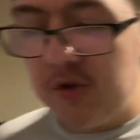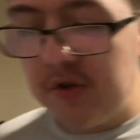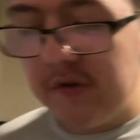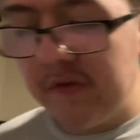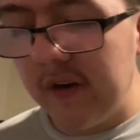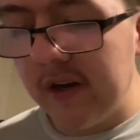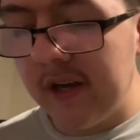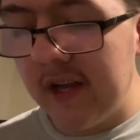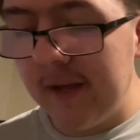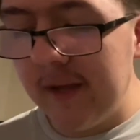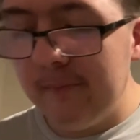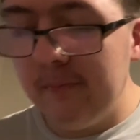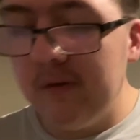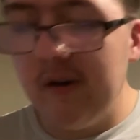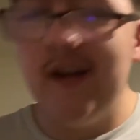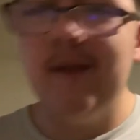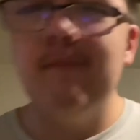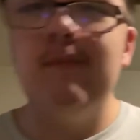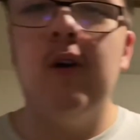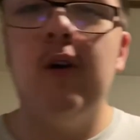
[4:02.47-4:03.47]
fucking
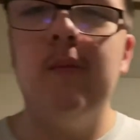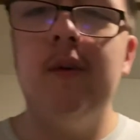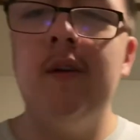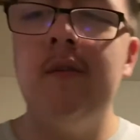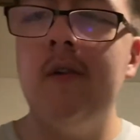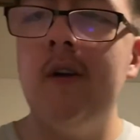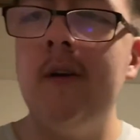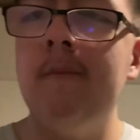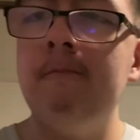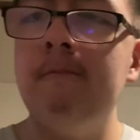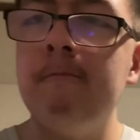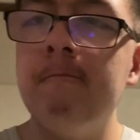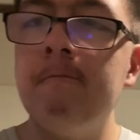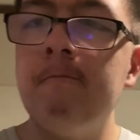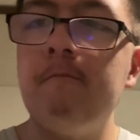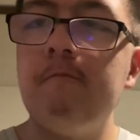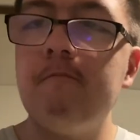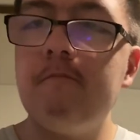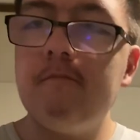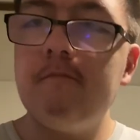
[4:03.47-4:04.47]
brain moment, alright?
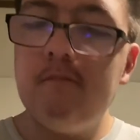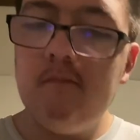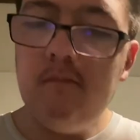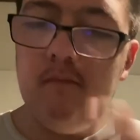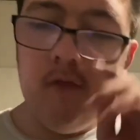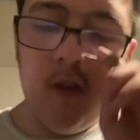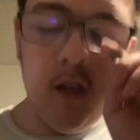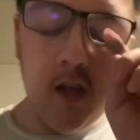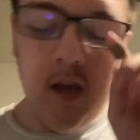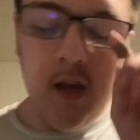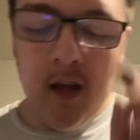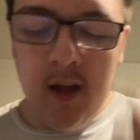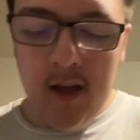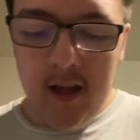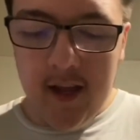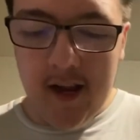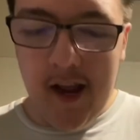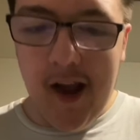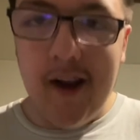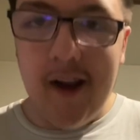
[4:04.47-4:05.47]

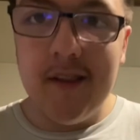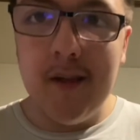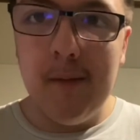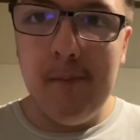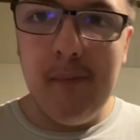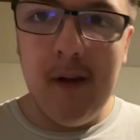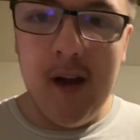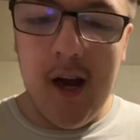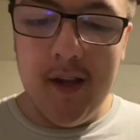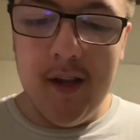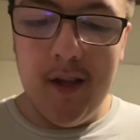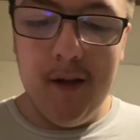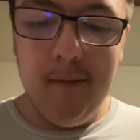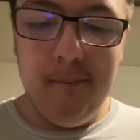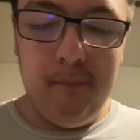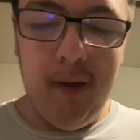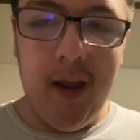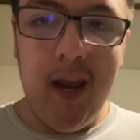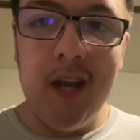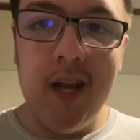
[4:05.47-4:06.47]
it got on the on the
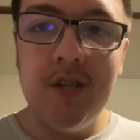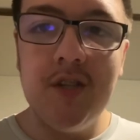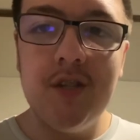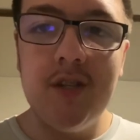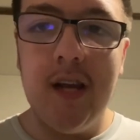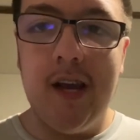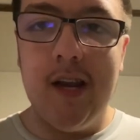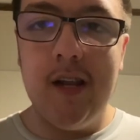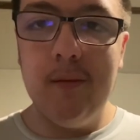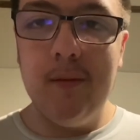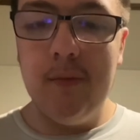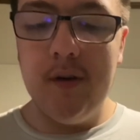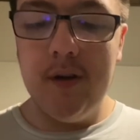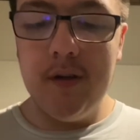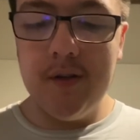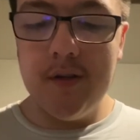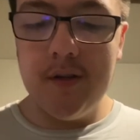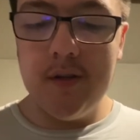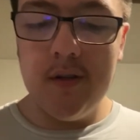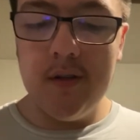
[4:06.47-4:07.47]
page side of the
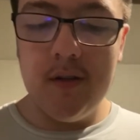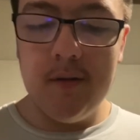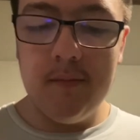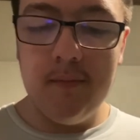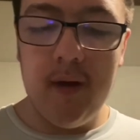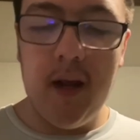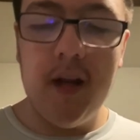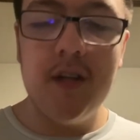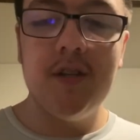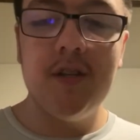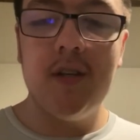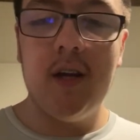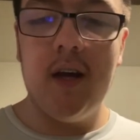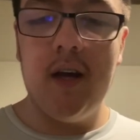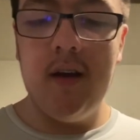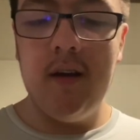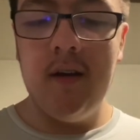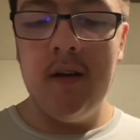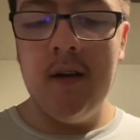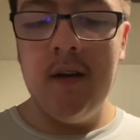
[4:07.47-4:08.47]
books, page
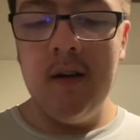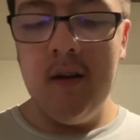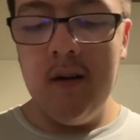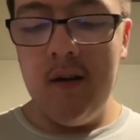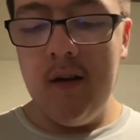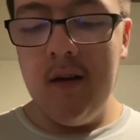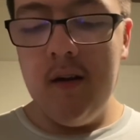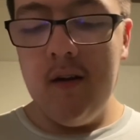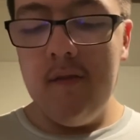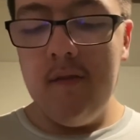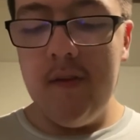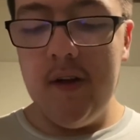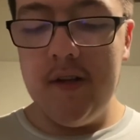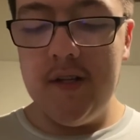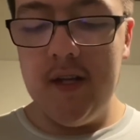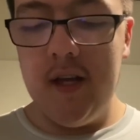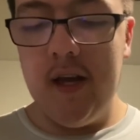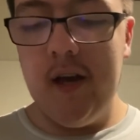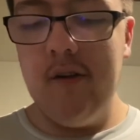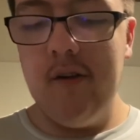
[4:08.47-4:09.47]
side
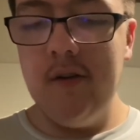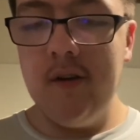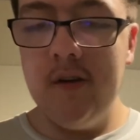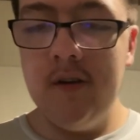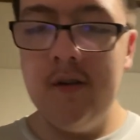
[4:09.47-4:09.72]
facing out.